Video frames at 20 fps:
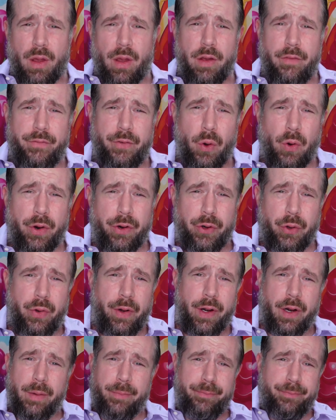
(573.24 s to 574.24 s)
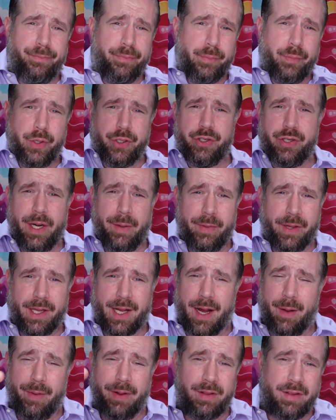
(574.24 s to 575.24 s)
If you are new here, put your name in the
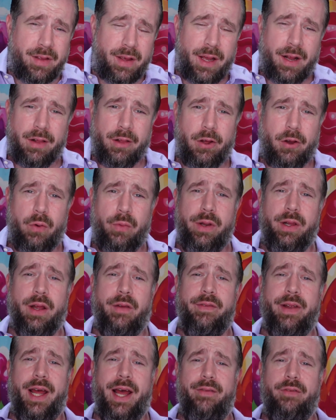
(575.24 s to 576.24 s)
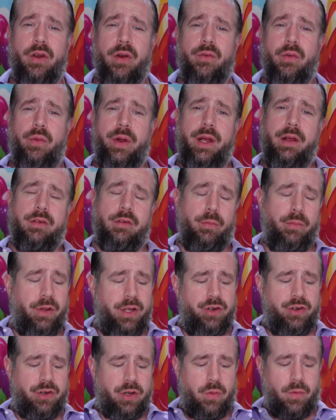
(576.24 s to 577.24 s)
comments, say hello. We'd love to have you every week, so
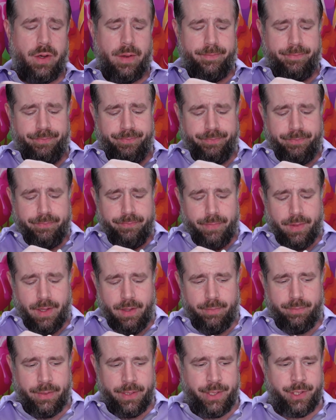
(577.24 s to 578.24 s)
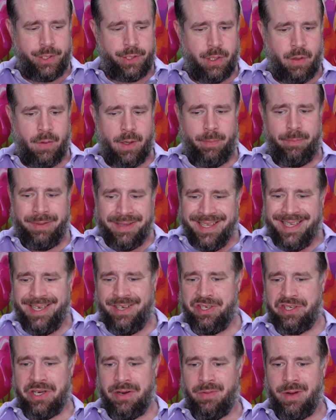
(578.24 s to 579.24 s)
please show up. Please show up.
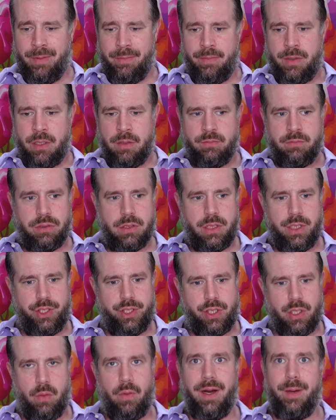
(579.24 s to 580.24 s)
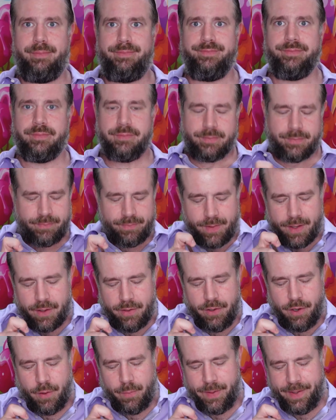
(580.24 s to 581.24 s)
Please show up. Please show up.
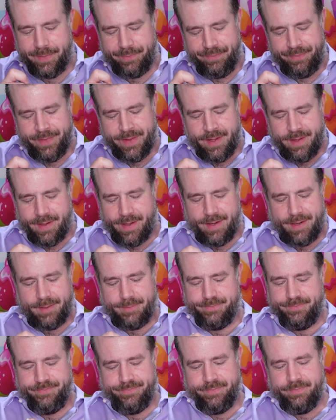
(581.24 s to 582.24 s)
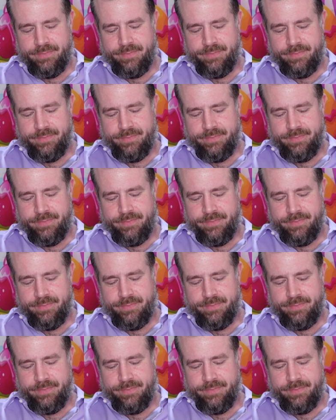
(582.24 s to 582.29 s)
No, but, and